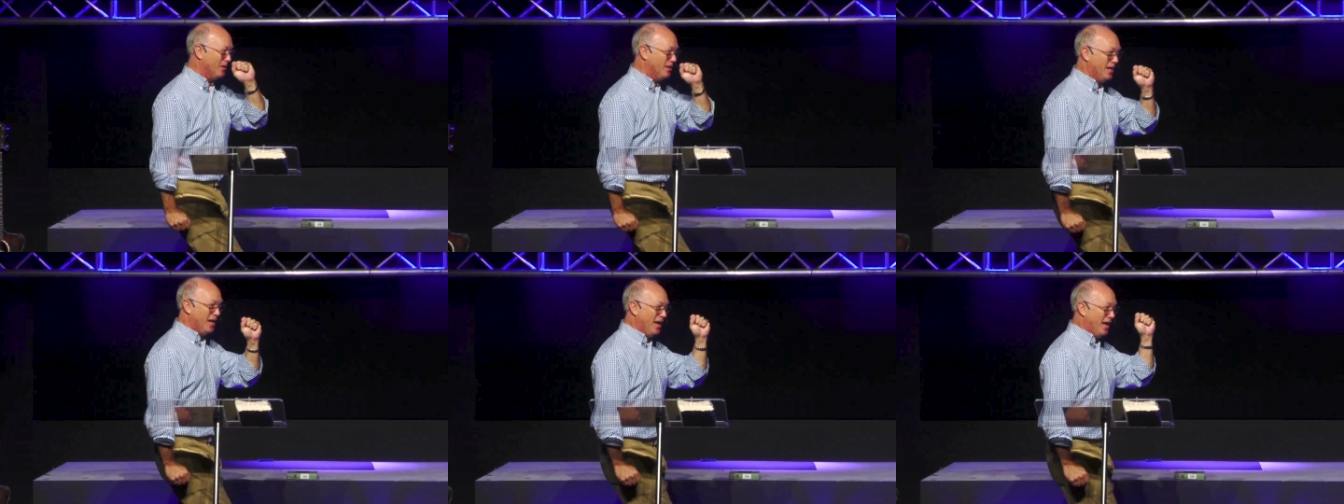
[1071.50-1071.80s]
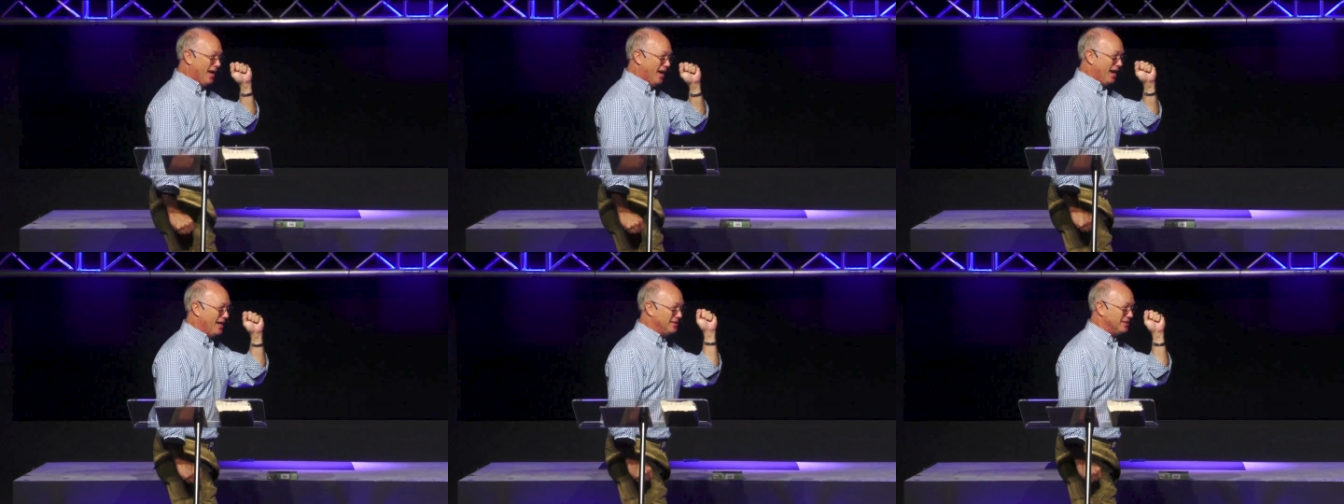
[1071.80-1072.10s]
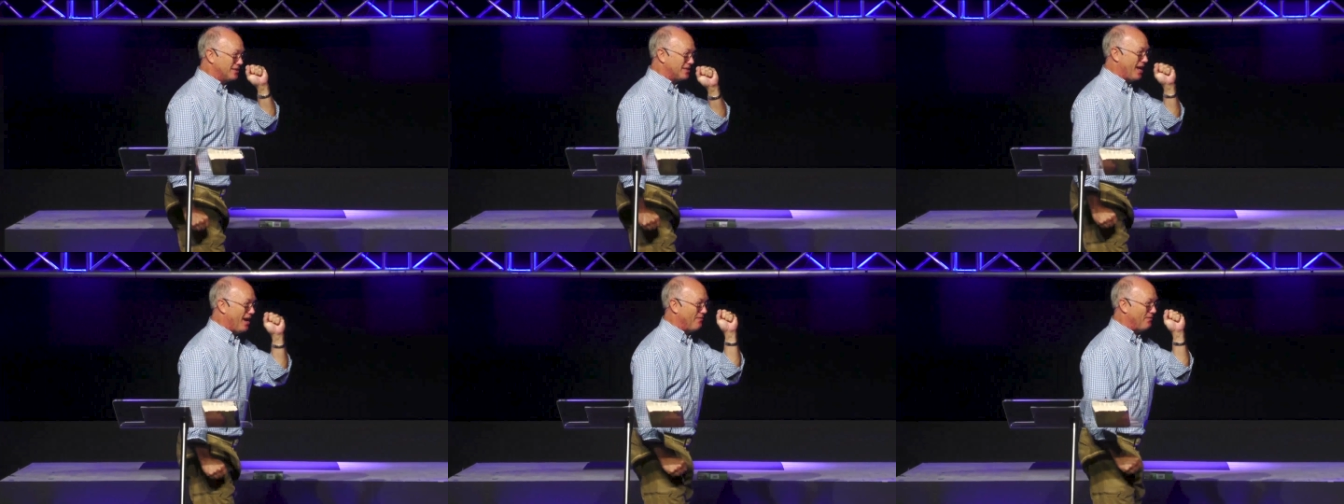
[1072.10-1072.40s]
and
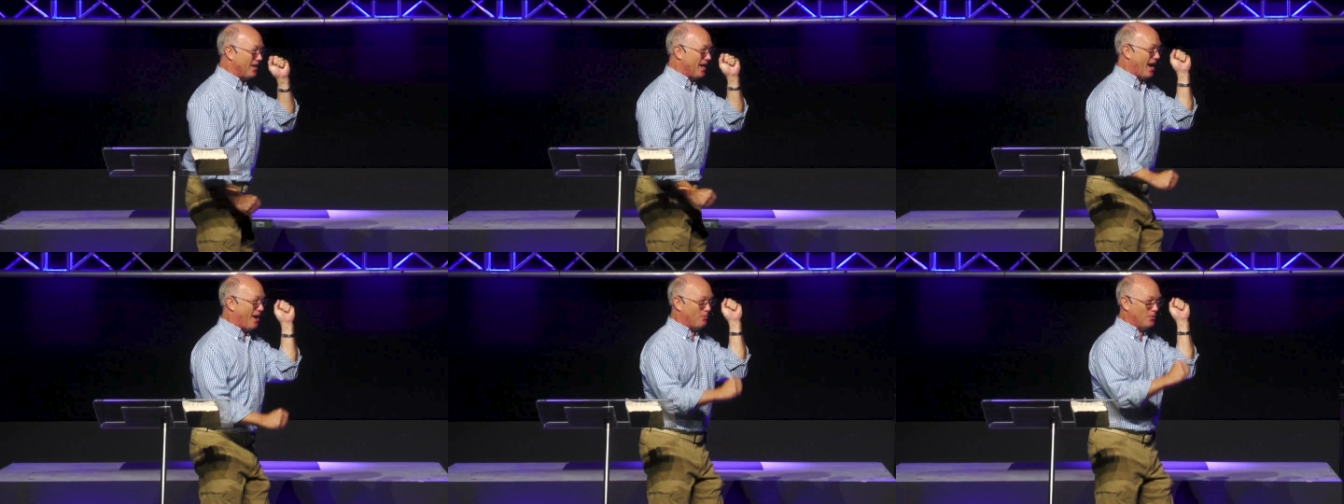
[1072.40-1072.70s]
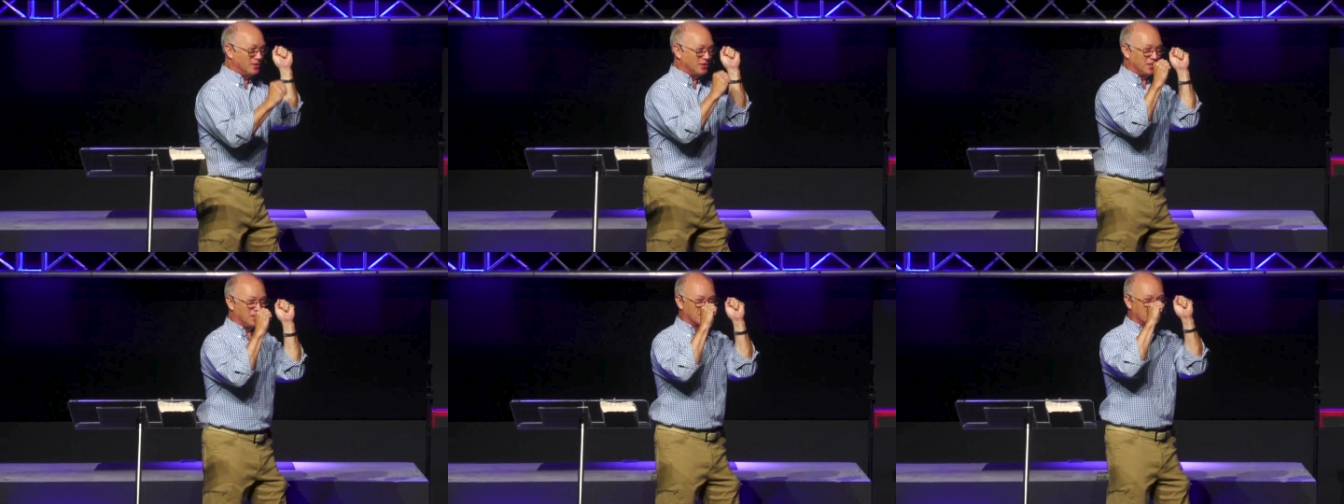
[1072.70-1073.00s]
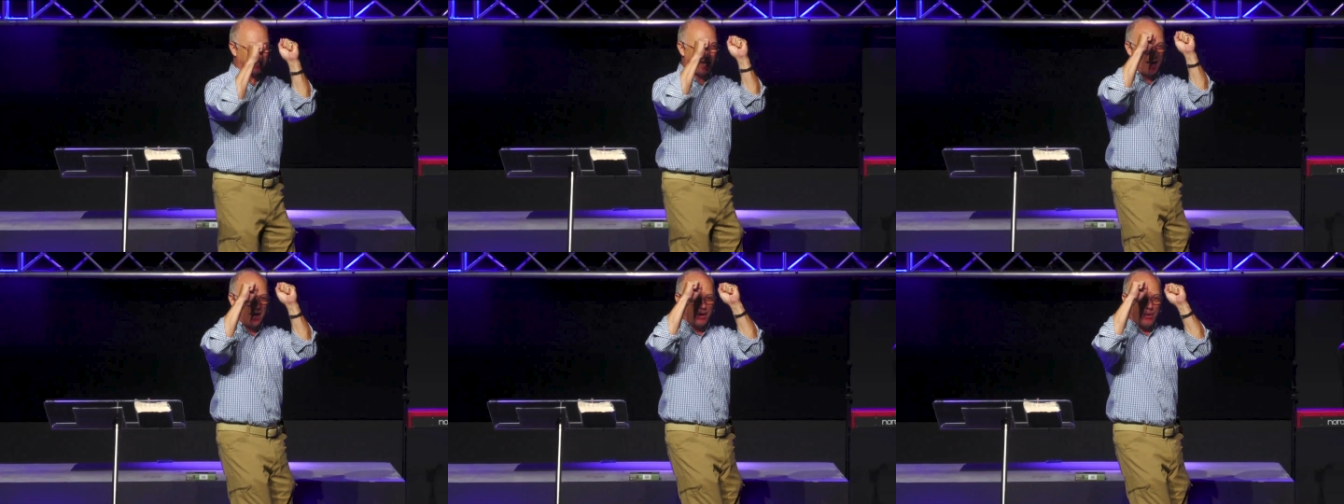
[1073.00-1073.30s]
stuff. And I was just
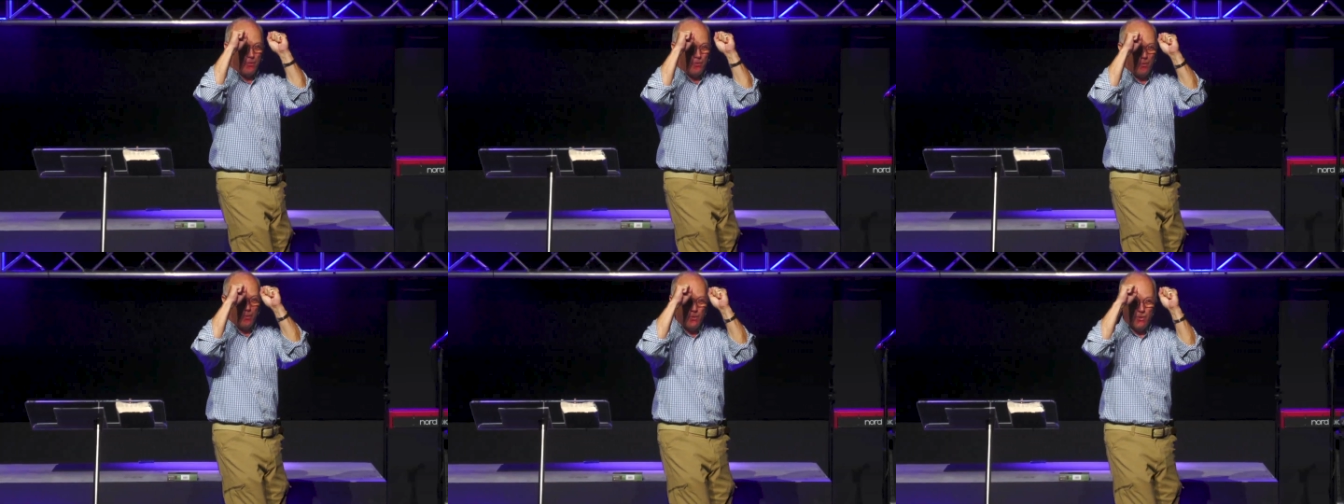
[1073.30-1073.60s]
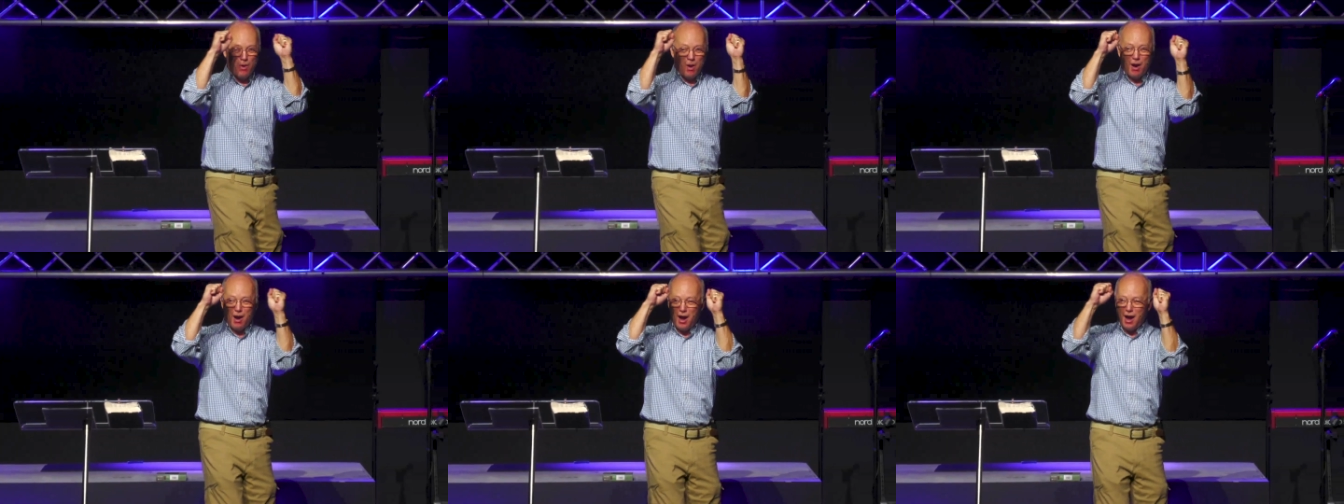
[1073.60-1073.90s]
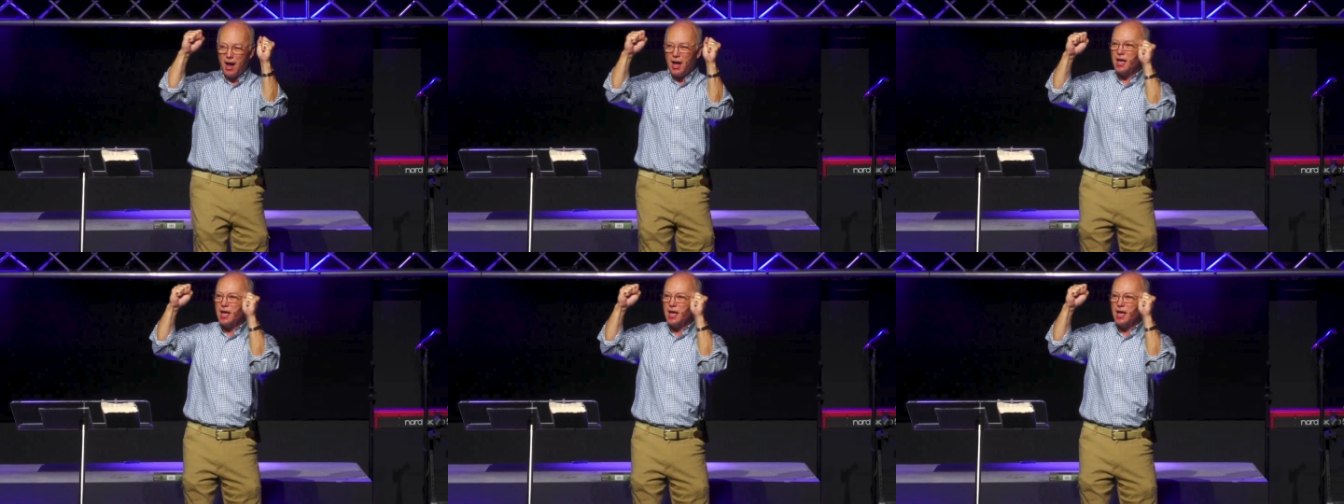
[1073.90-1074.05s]
like, wow. And I